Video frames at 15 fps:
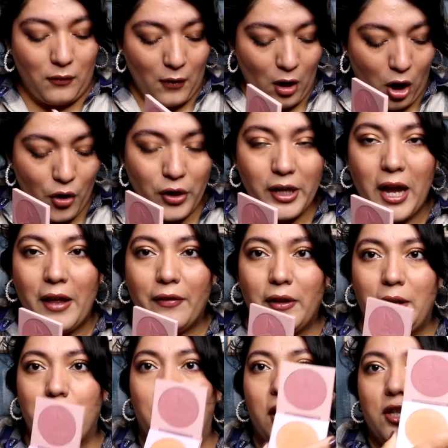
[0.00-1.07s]
All the
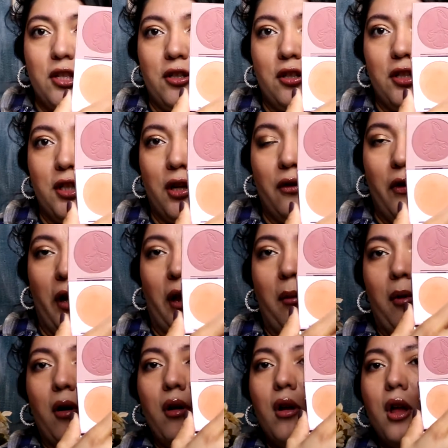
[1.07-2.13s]
Kathleen blushes are still
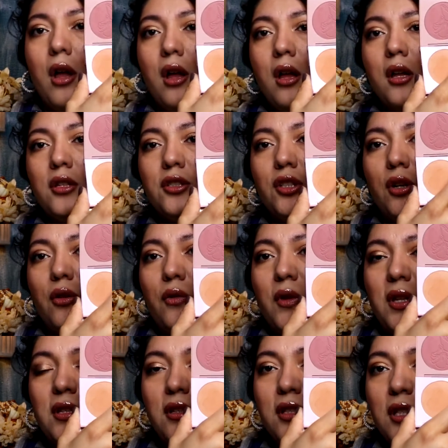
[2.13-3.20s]
available. So
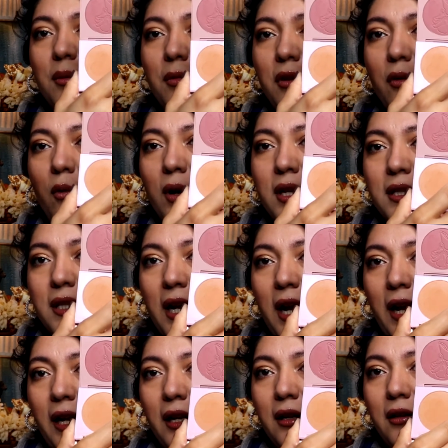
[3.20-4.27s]
these are some of the ones that
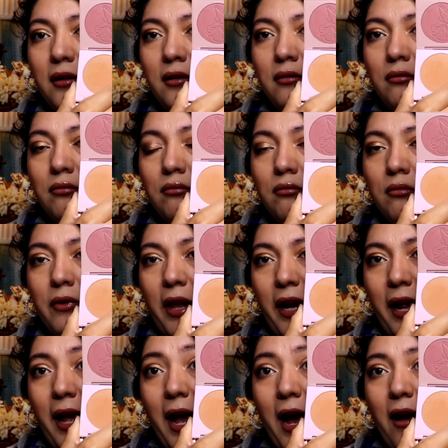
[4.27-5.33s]
I
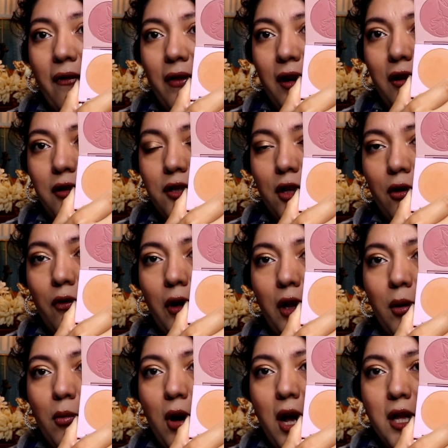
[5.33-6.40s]
have that are still
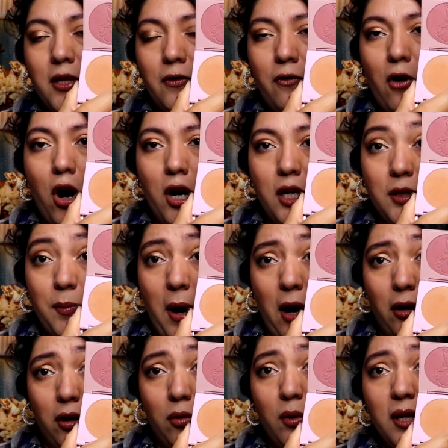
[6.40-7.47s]
available as far as
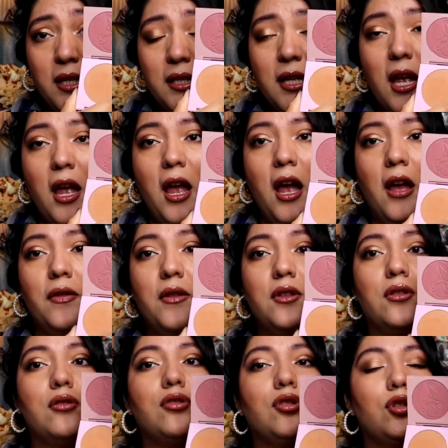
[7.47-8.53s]
powder ones. And these
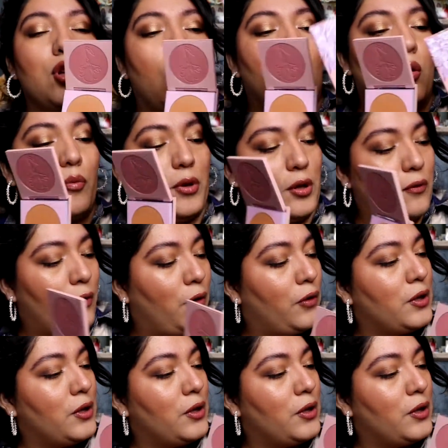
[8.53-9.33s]
are so beautiful.